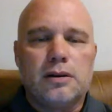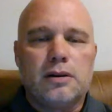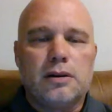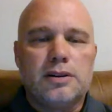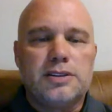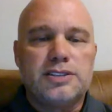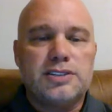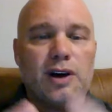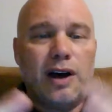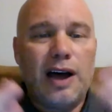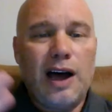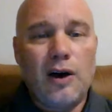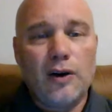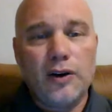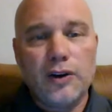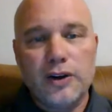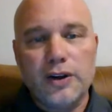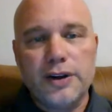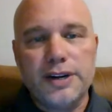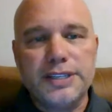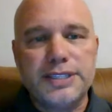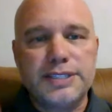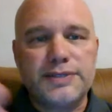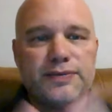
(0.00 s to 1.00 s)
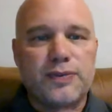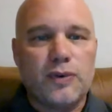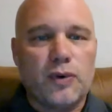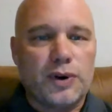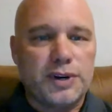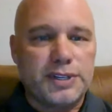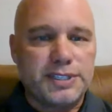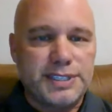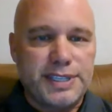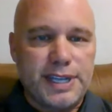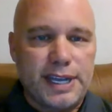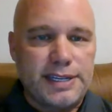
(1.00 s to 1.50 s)
So how good is
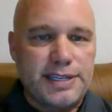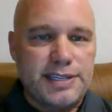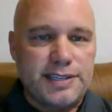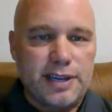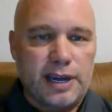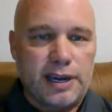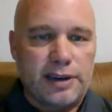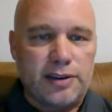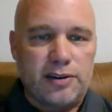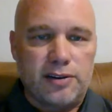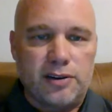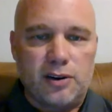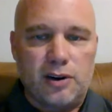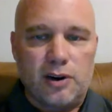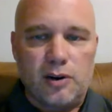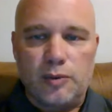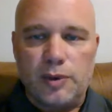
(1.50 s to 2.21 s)
Florida State's secondary?